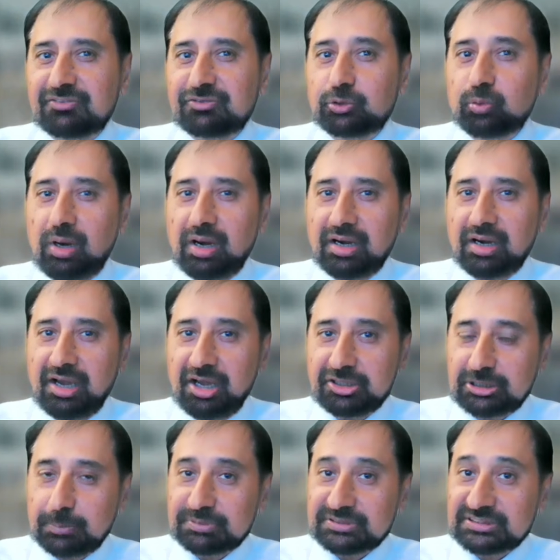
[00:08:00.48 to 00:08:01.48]
you are a
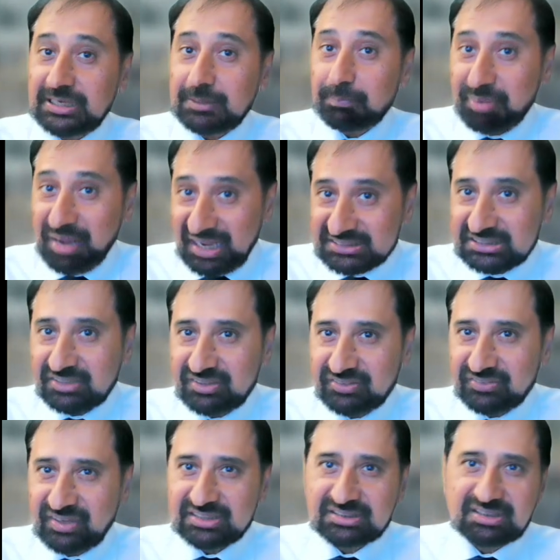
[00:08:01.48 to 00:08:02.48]
100% passive
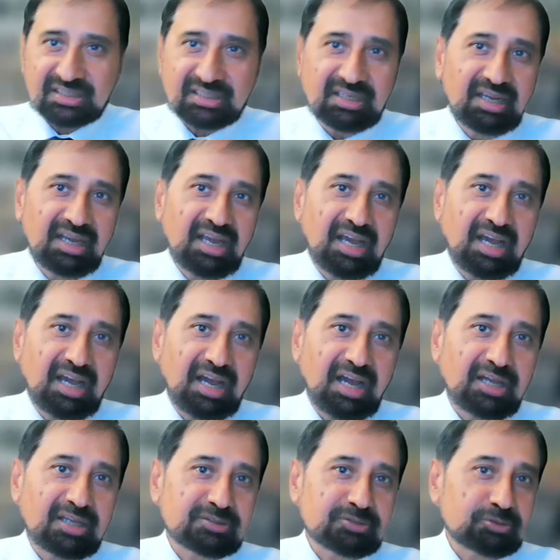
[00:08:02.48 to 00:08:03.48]
investor
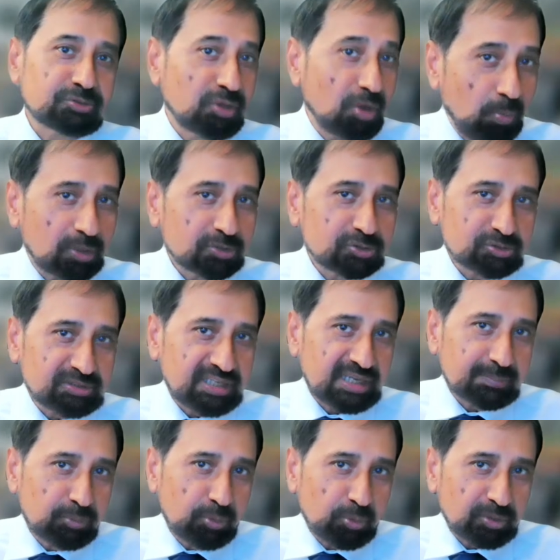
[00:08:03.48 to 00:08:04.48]
and do not want to take
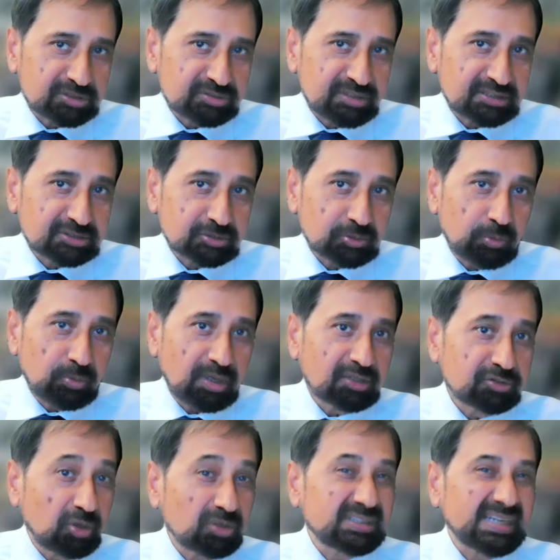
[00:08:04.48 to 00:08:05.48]
mortgage risk or are
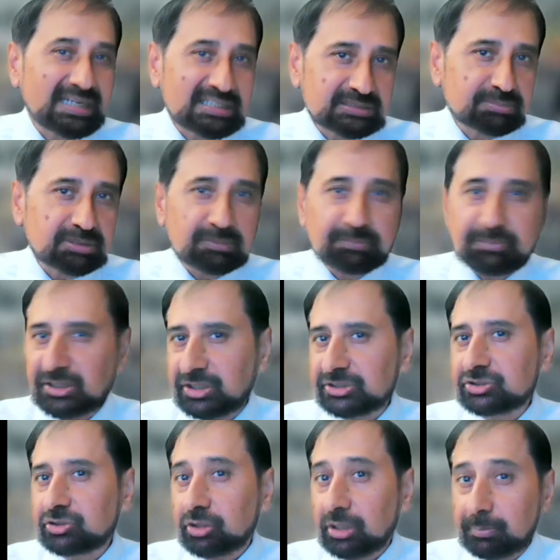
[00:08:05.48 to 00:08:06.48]
not eligible because
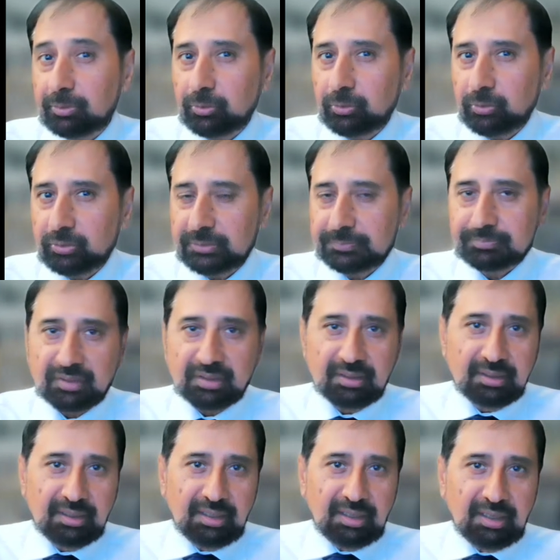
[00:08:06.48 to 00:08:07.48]
you're abroad?
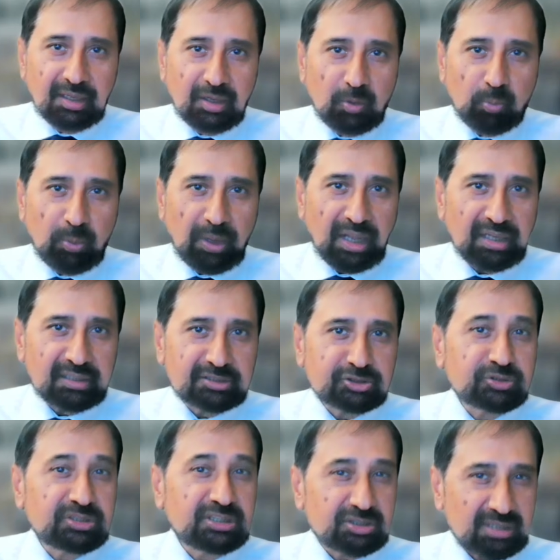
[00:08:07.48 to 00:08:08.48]
Well, you
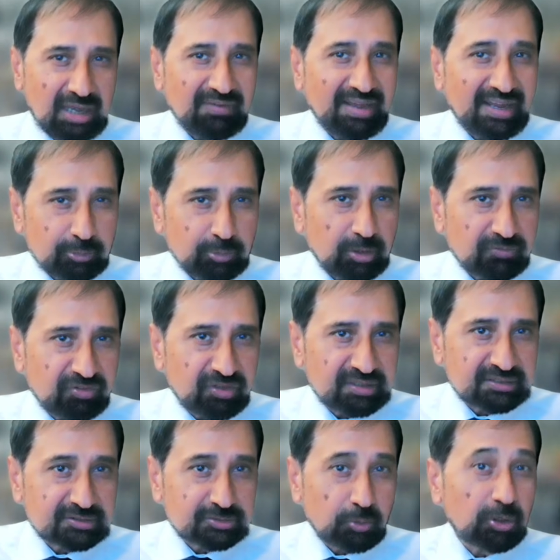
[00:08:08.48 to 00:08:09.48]
need to have adequate
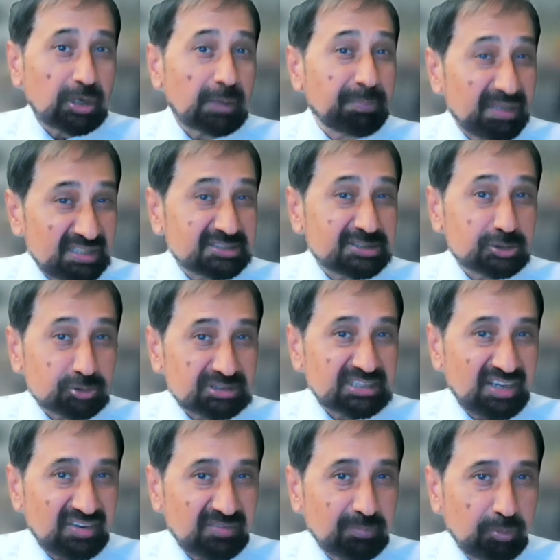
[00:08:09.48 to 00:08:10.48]
funds or ability to
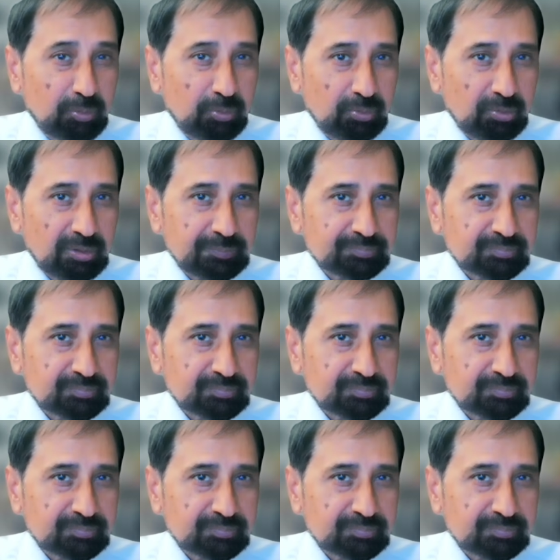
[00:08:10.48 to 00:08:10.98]
save more.